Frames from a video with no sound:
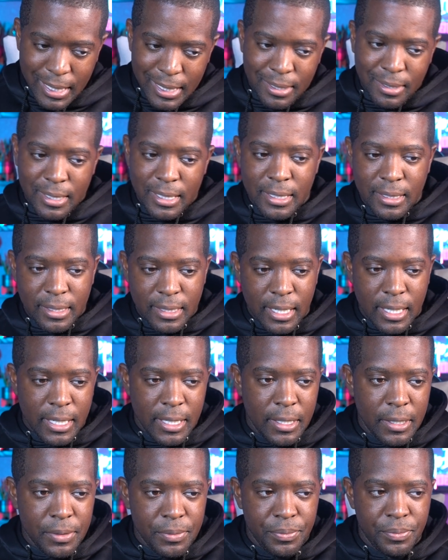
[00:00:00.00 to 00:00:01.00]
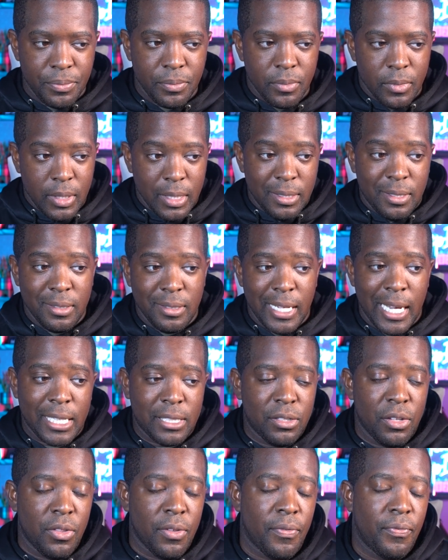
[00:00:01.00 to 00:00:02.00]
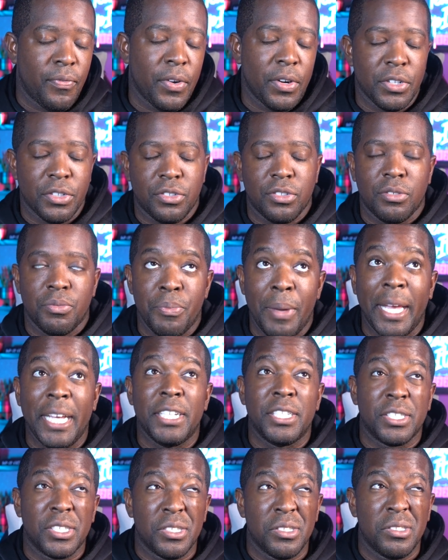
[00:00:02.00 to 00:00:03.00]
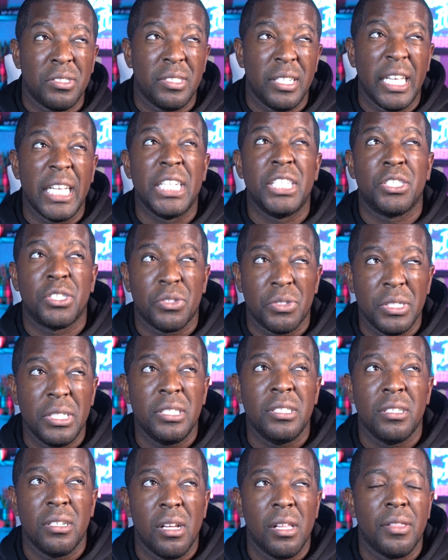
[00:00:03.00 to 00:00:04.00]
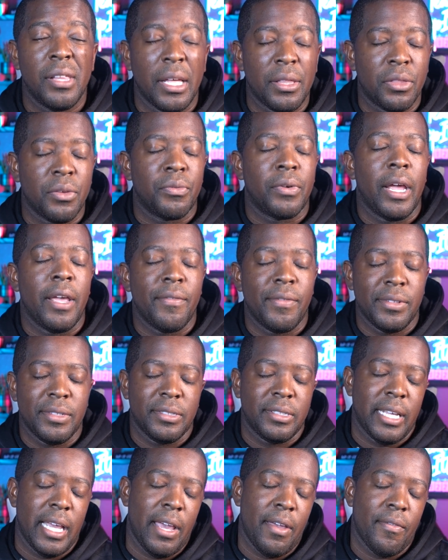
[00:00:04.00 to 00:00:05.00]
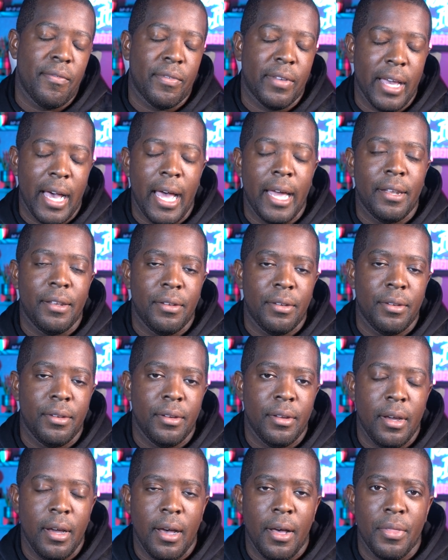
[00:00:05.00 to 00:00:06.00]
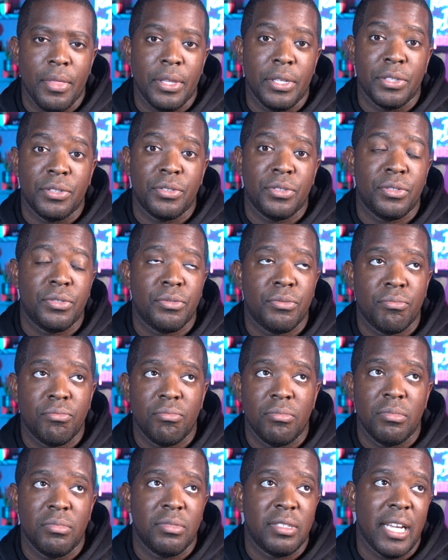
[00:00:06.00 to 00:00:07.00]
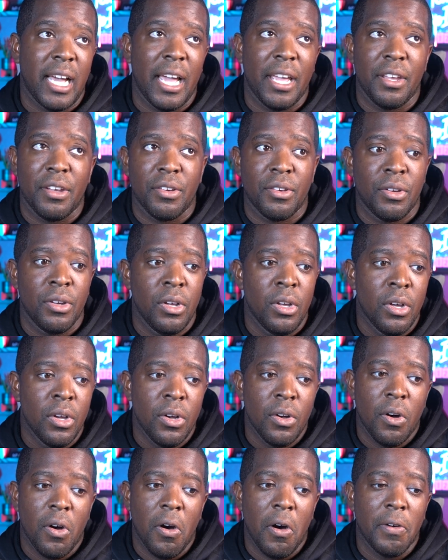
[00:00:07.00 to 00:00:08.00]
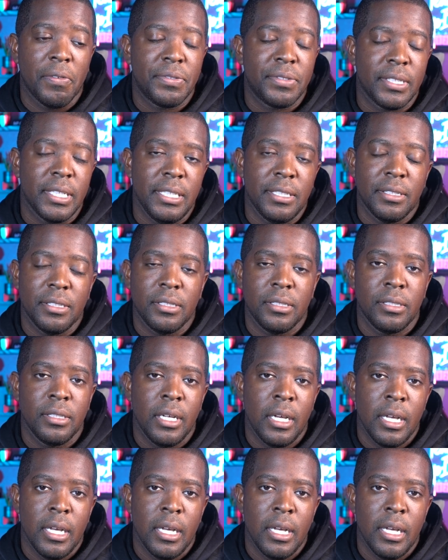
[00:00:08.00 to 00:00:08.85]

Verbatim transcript: this is uh, this is actually the first major injury that the Ravens have gotten uh, this entire offseason.